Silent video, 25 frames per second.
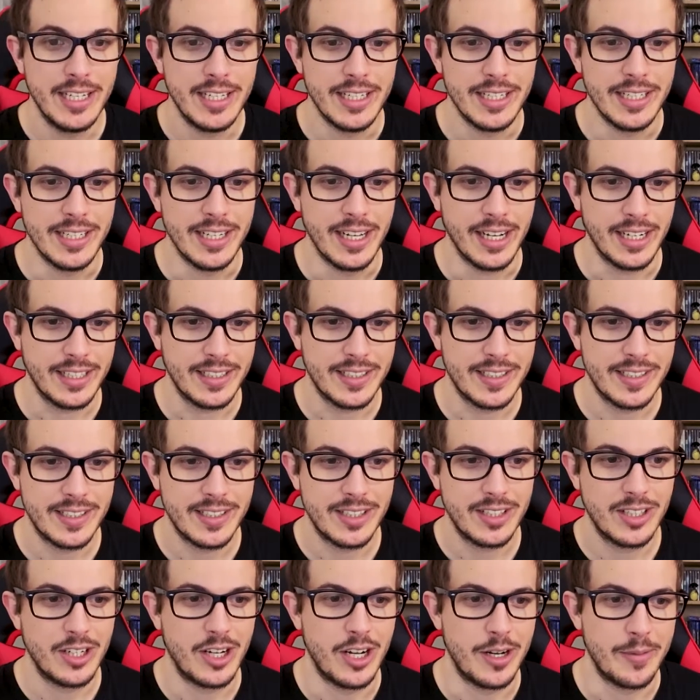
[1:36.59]

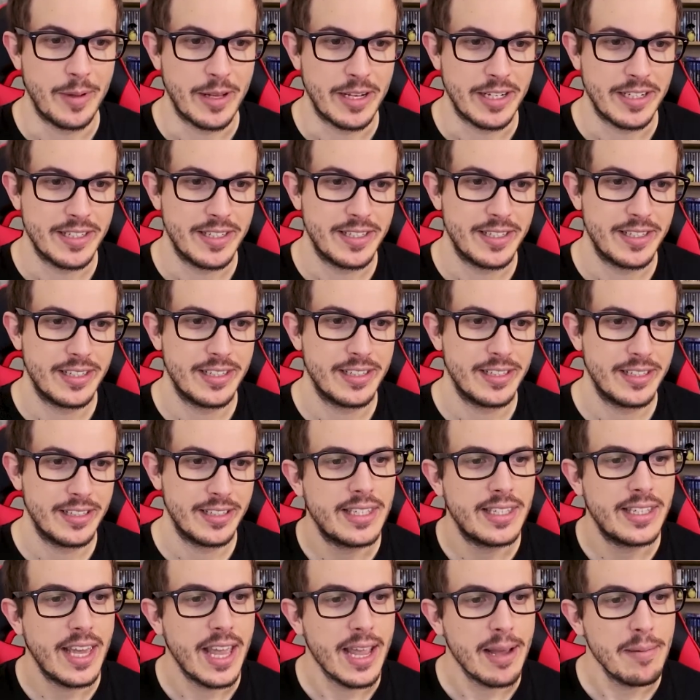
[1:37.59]
Next comment.
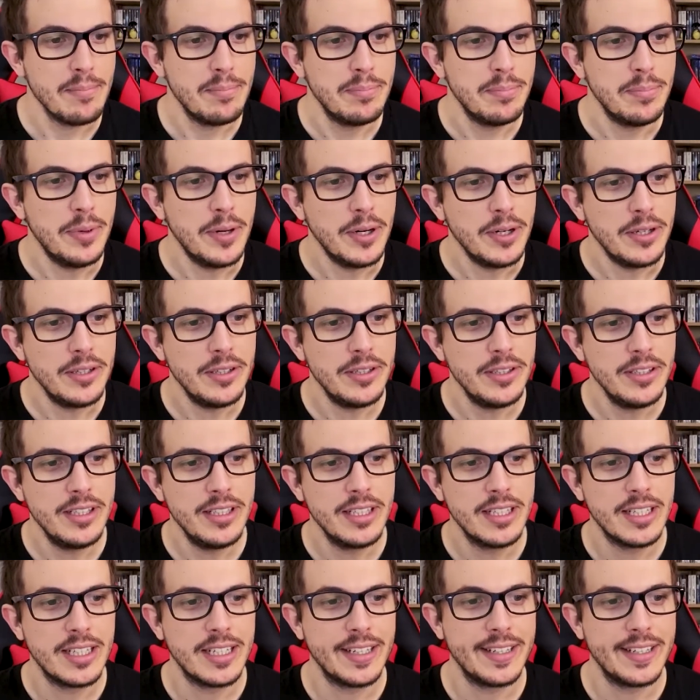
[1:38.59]
Campbell